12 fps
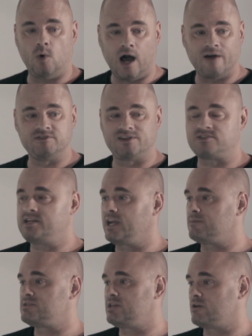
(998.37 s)
You obviously have
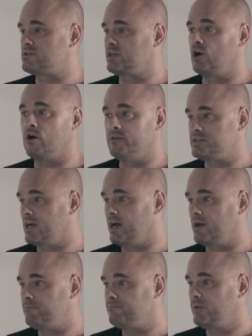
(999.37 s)
to take him seriously all the
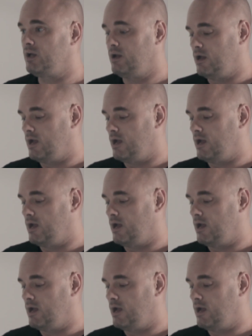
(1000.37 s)
time.